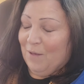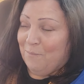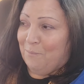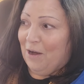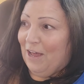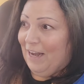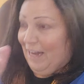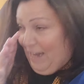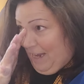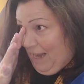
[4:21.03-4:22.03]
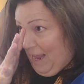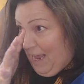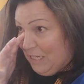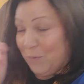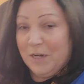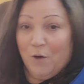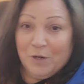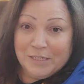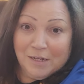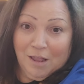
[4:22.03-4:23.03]
but as we know,
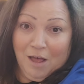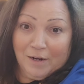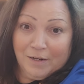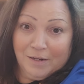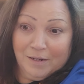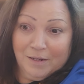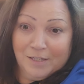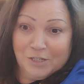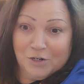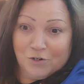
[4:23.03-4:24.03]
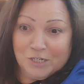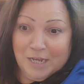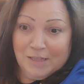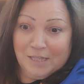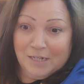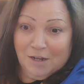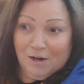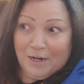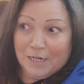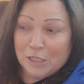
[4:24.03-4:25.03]
it's a lot easier said than
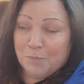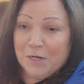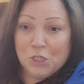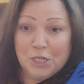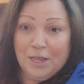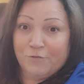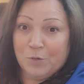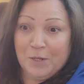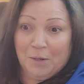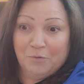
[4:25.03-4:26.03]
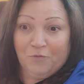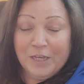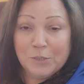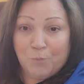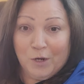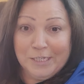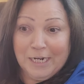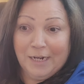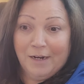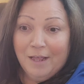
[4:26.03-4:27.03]
done, and especially if she becomes vice
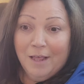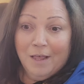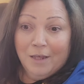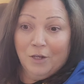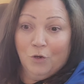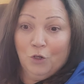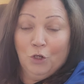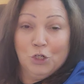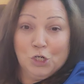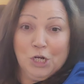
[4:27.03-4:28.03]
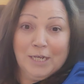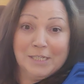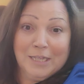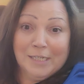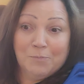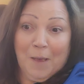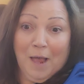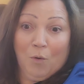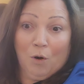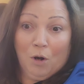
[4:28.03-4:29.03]
president, she has less
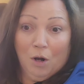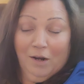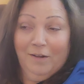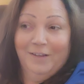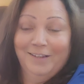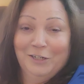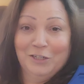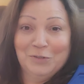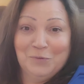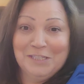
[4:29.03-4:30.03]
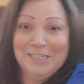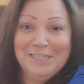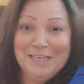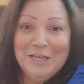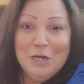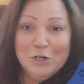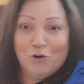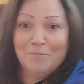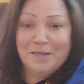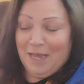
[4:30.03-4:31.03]
power because we see that
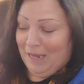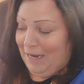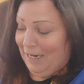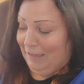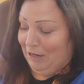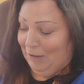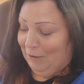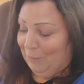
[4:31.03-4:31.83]
Trump can't get it done.